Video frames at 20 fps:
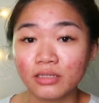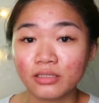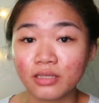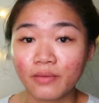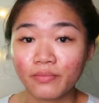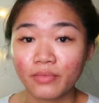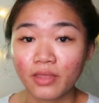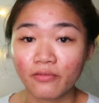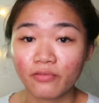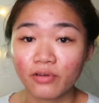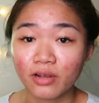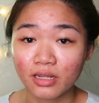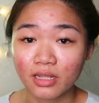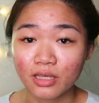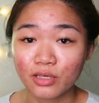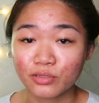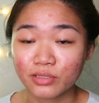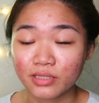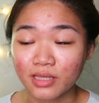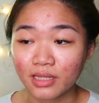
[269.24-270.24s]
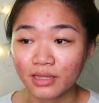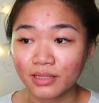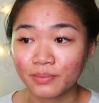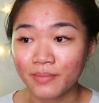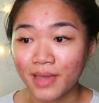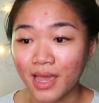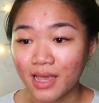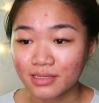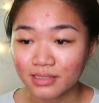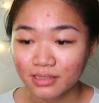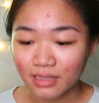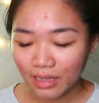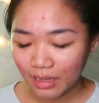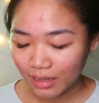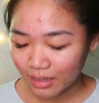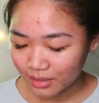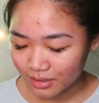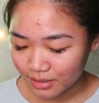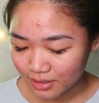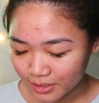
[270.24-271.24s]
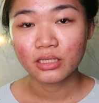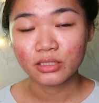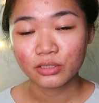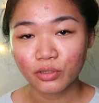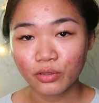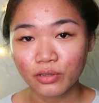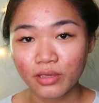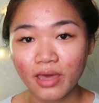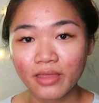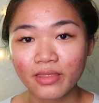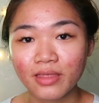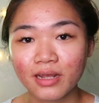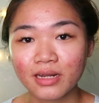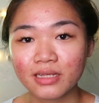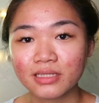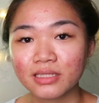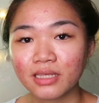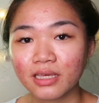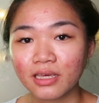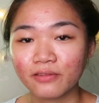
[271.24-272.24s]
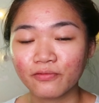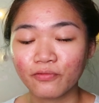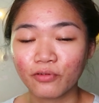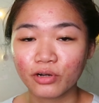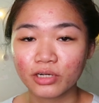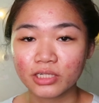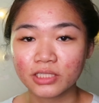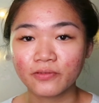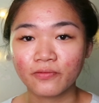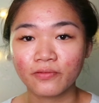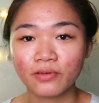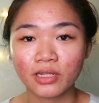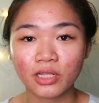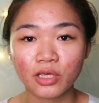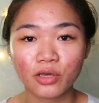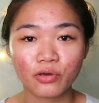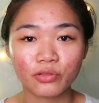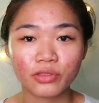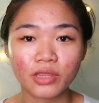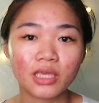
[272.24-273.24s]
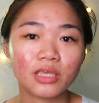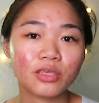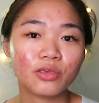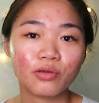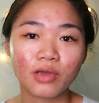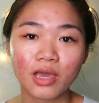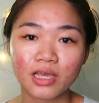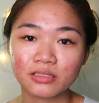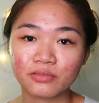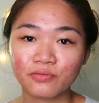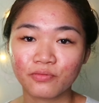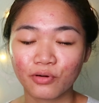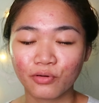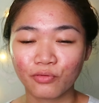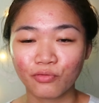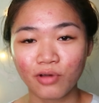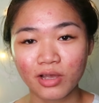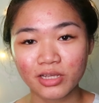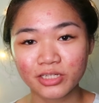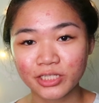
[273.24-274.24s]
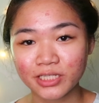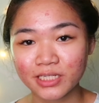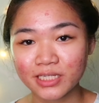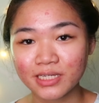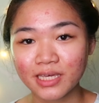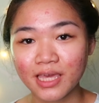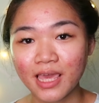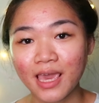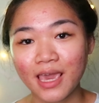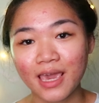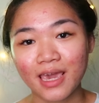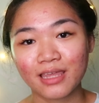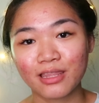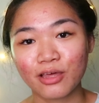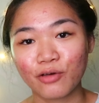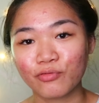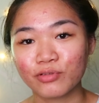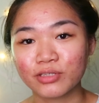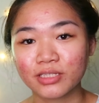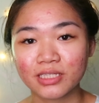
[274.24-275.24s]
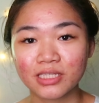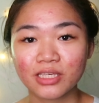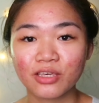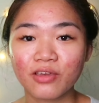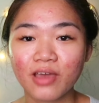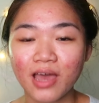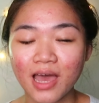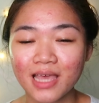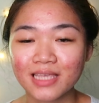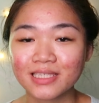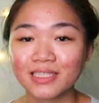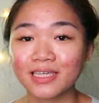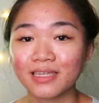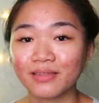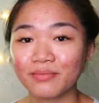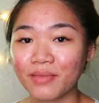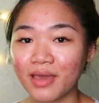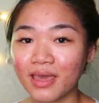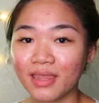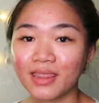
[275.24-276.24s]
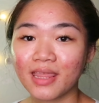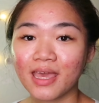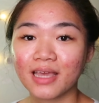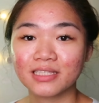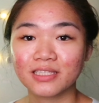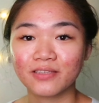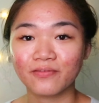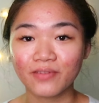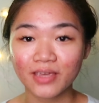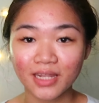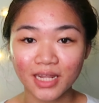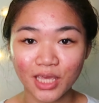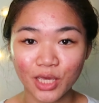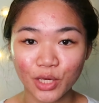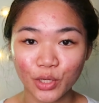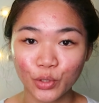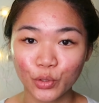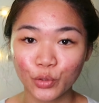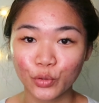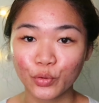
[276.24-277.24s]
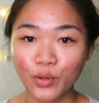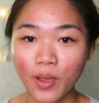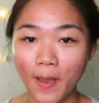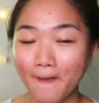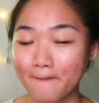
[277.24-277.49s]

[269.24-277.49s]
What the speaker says: so I'm never gonna use that mask again. So yeah, that is it for this video. Thank you guys for watching, and I will see you guys in my next video.